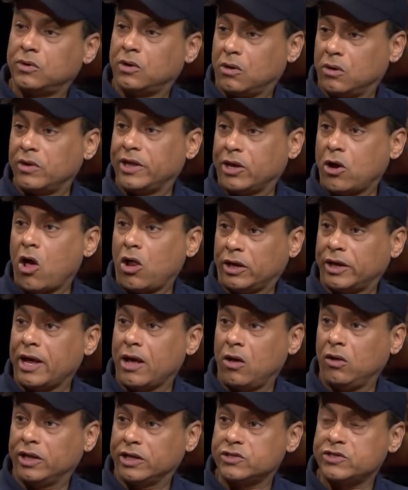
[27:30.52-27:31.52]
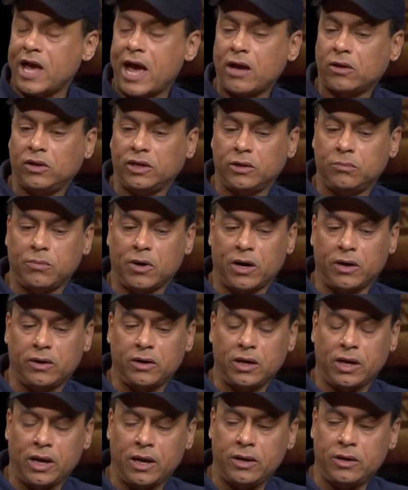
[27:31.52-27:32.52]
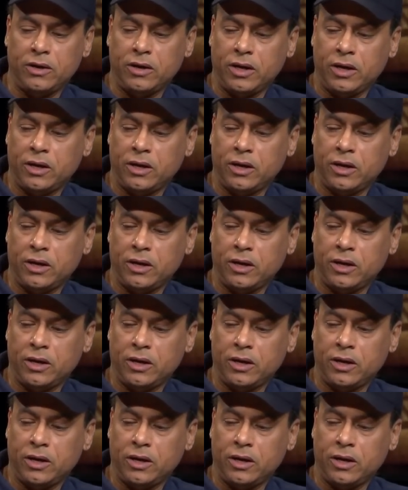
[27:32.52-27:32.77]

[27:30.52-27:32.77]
Uh, they call it hell, exactly. But in,